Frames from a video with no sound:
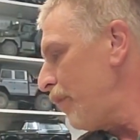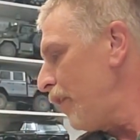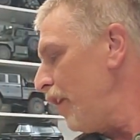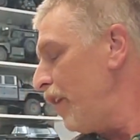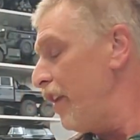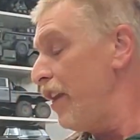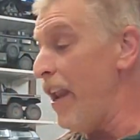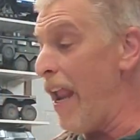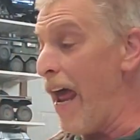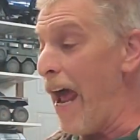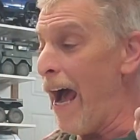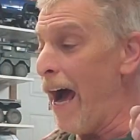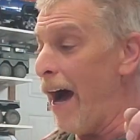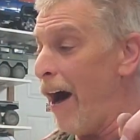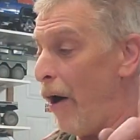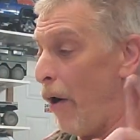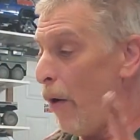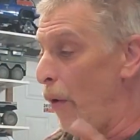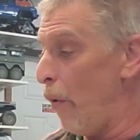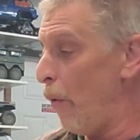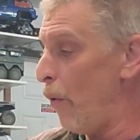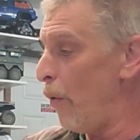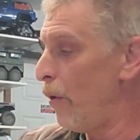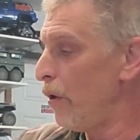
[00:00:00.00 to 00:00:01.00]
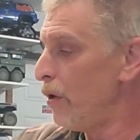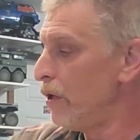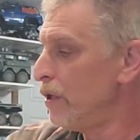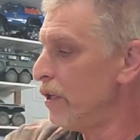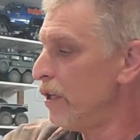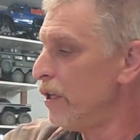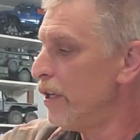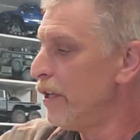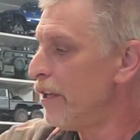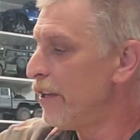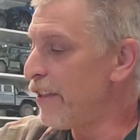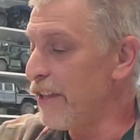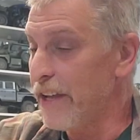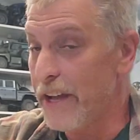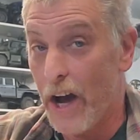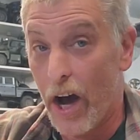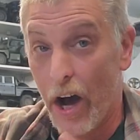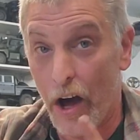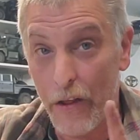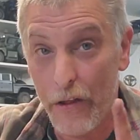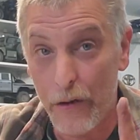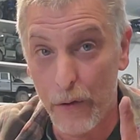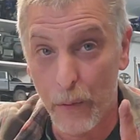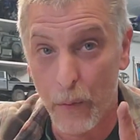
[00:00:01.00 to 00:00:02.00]
Now, the
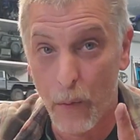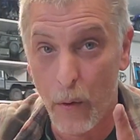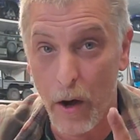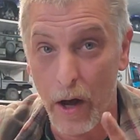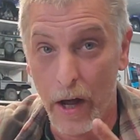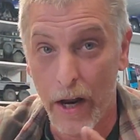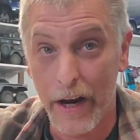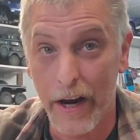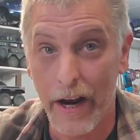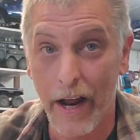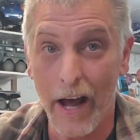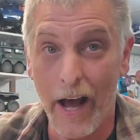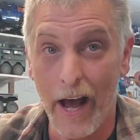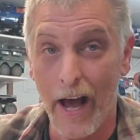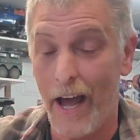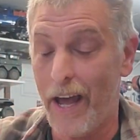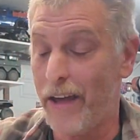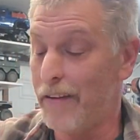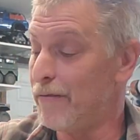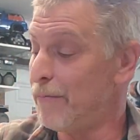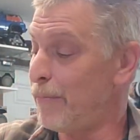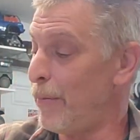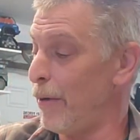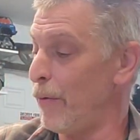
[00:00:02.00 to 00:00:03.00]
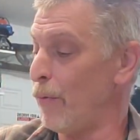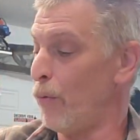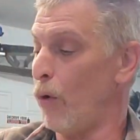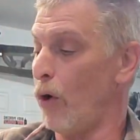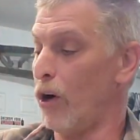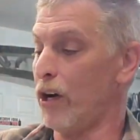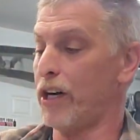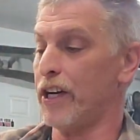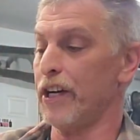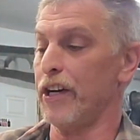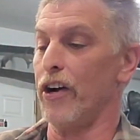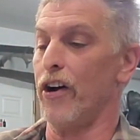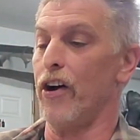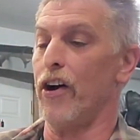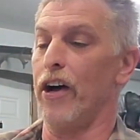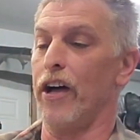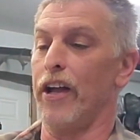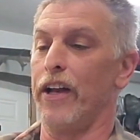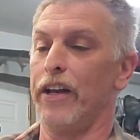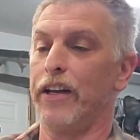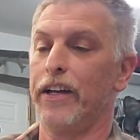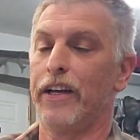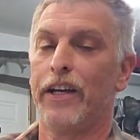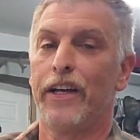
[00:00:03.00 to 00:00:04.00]
other one I've been working
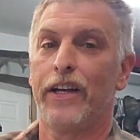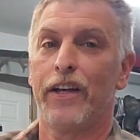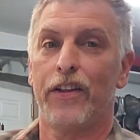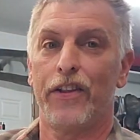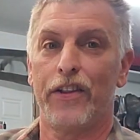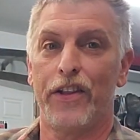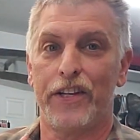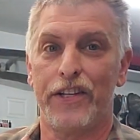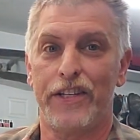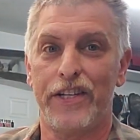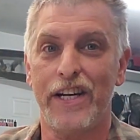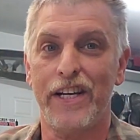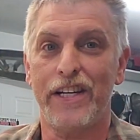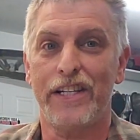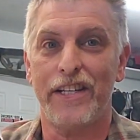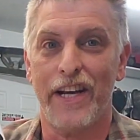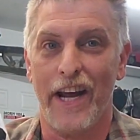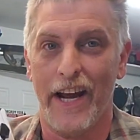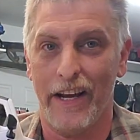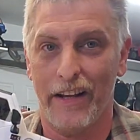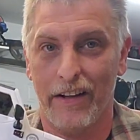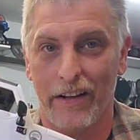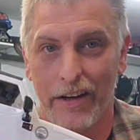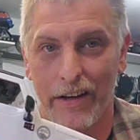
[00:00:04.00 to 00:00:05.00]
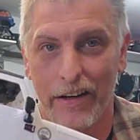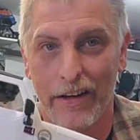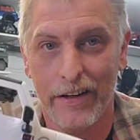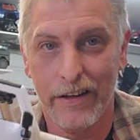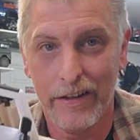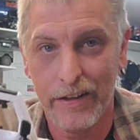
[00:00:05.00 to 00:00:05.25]
on, the detailing.